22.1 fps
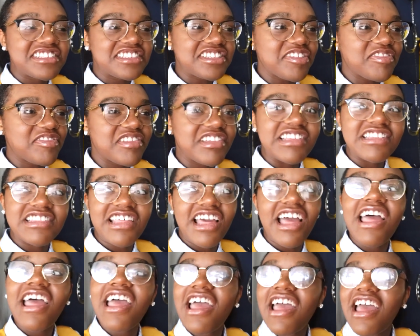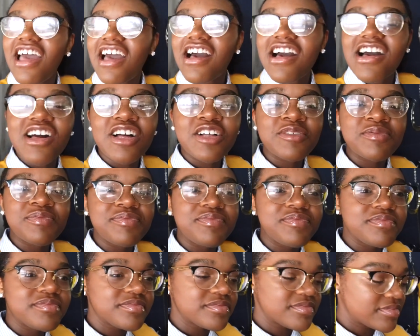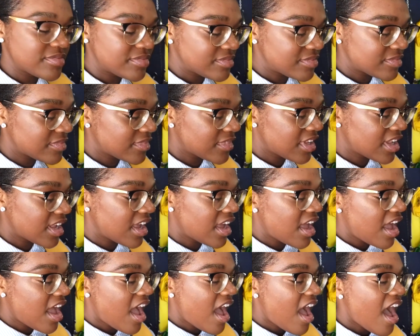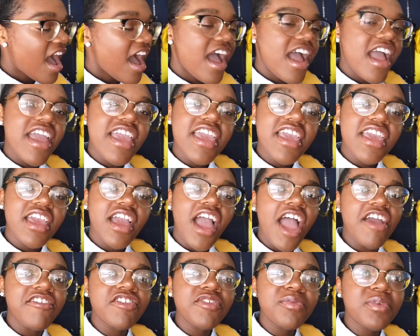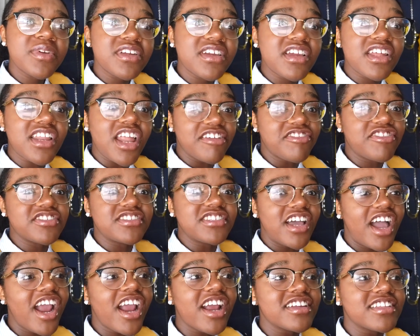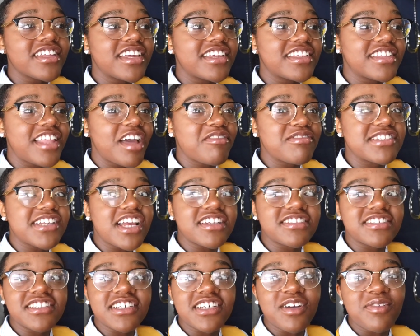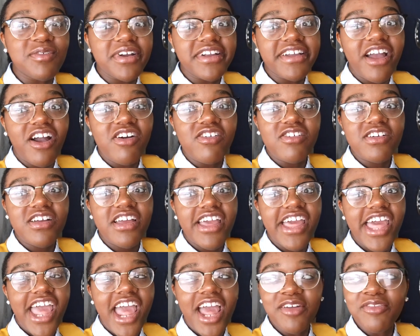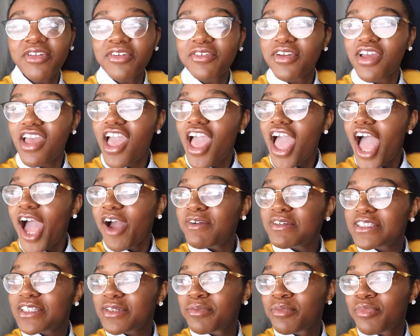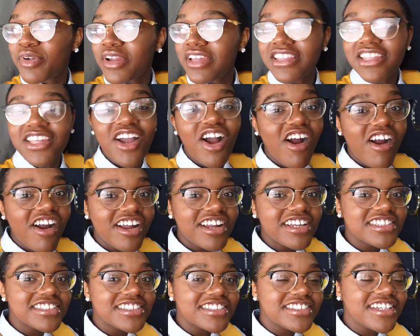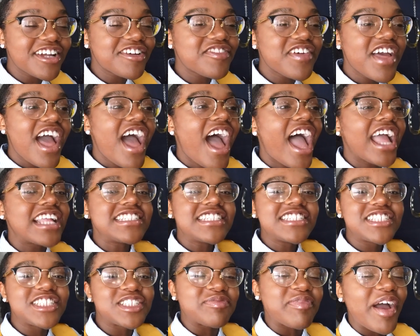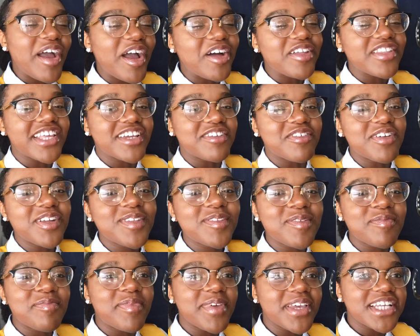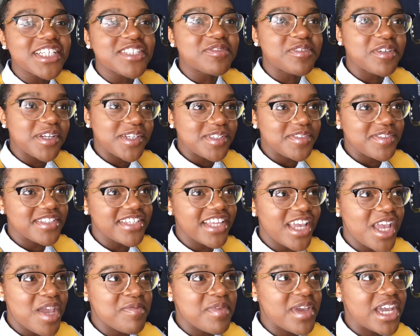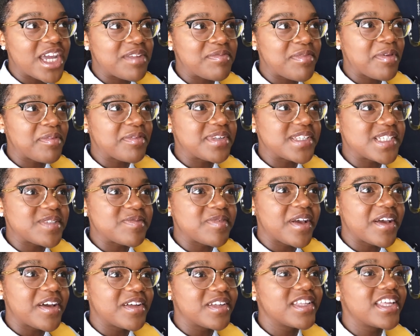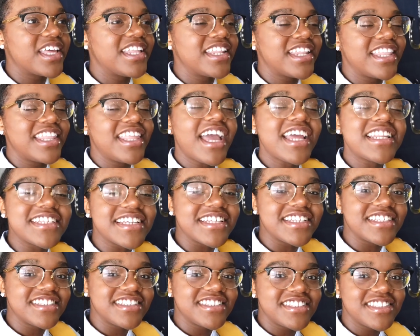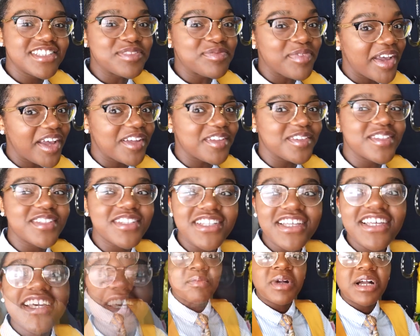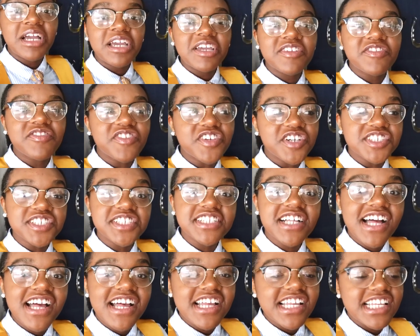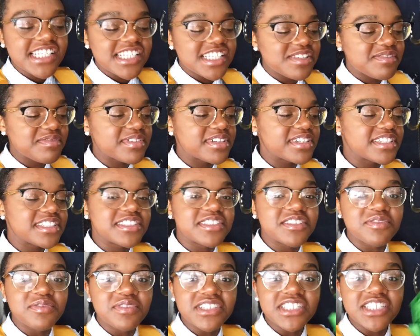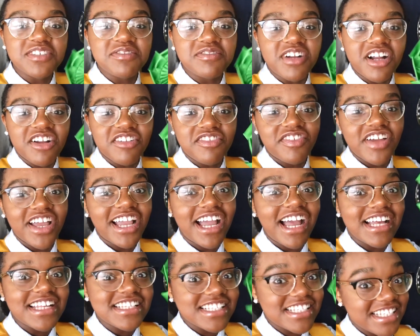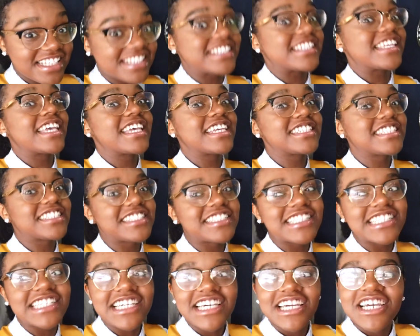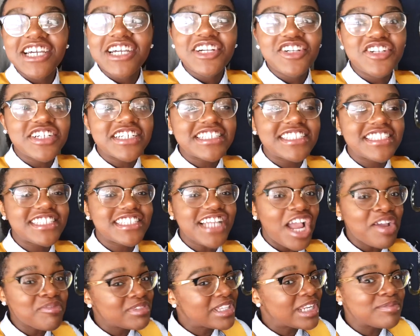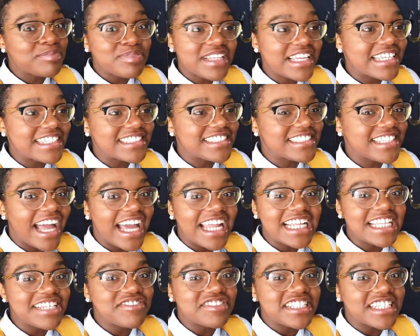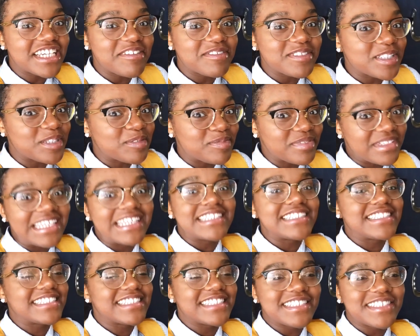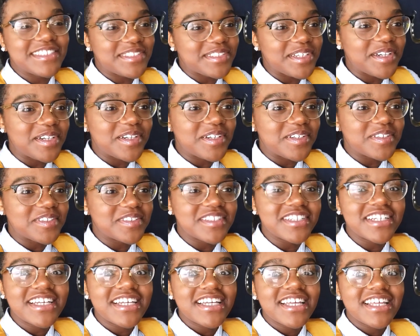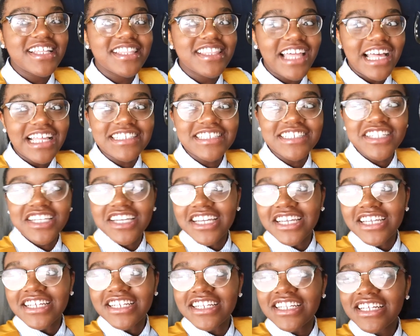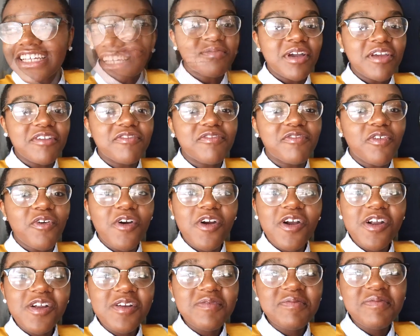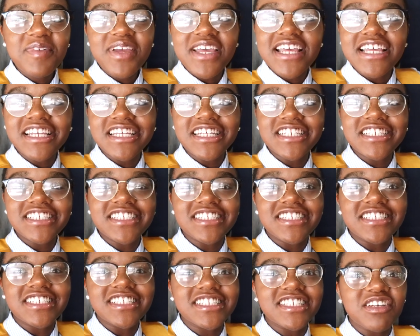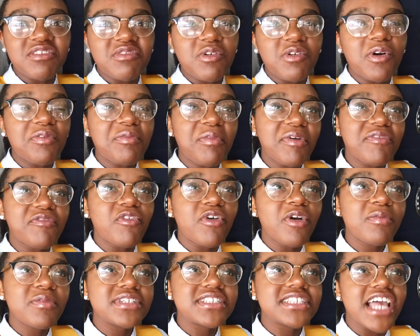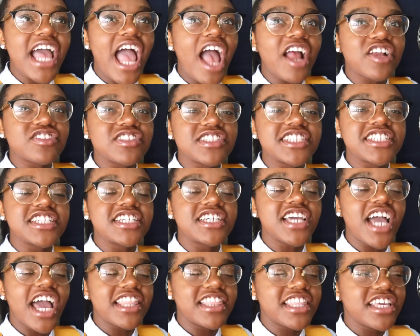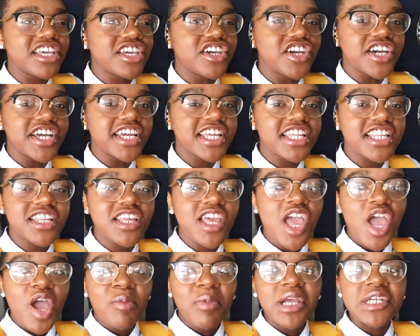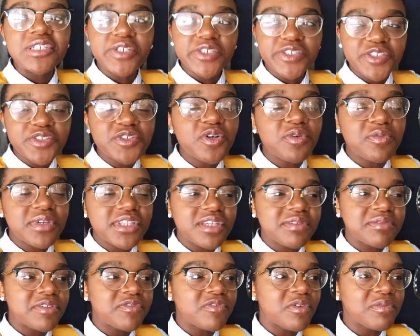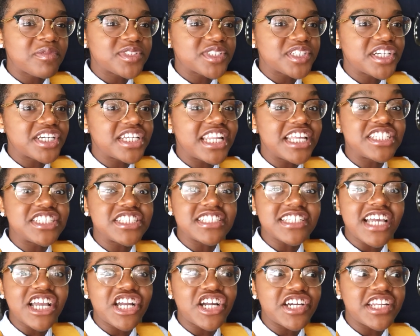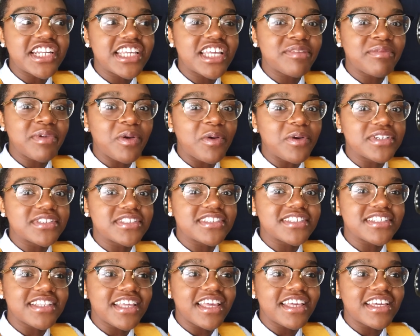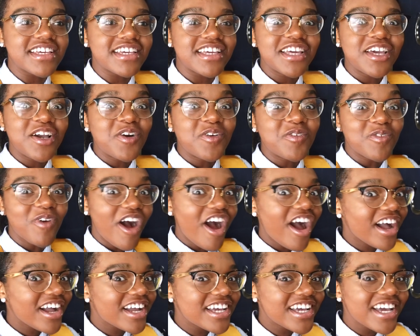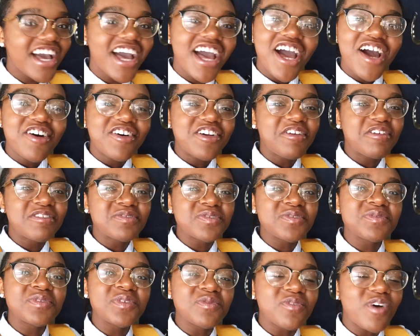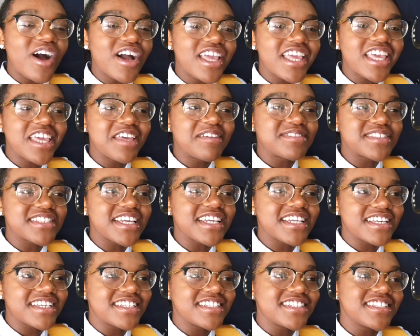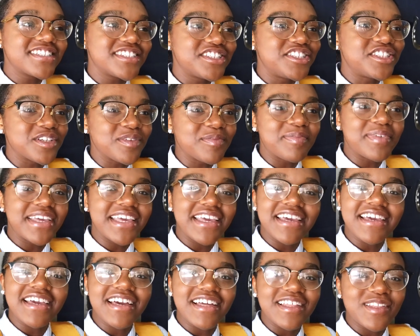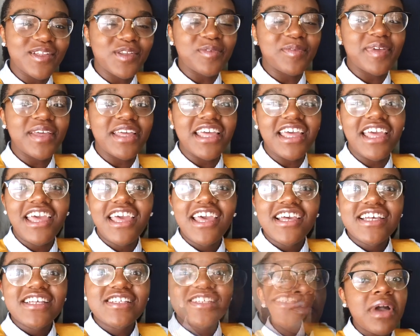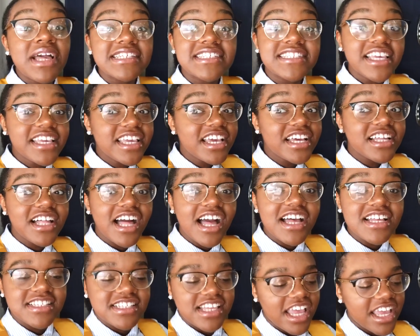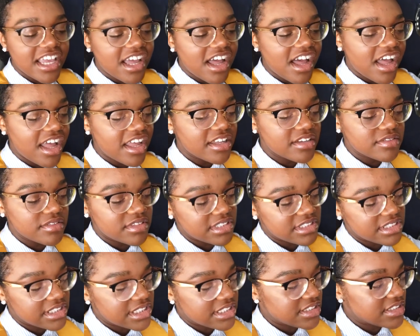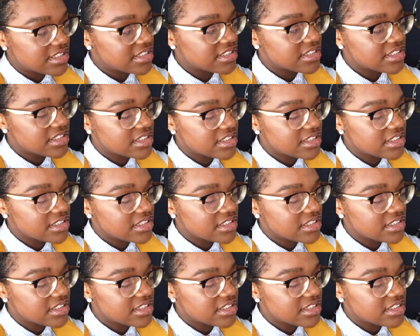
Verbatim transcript: and stuff like that. Um, I I feel pretty good. I feel tired. Like that was actually like a workout. I'm like I was like breathing hard and stuff. I did smile. Like one of the biggest worries was like, am I gonna be able to smile? And I did smile. My first class was really rough. I got sixth, which I mean, I placed. I didn't even think I was gonna place, so that's good. My form is, oh, my form was actually, I think, good. My instructor told me that my form was good. It's just I couldn't get my horse to like walk. When he was supposed to be walking, he was like jumping a little bit. My second class I got was this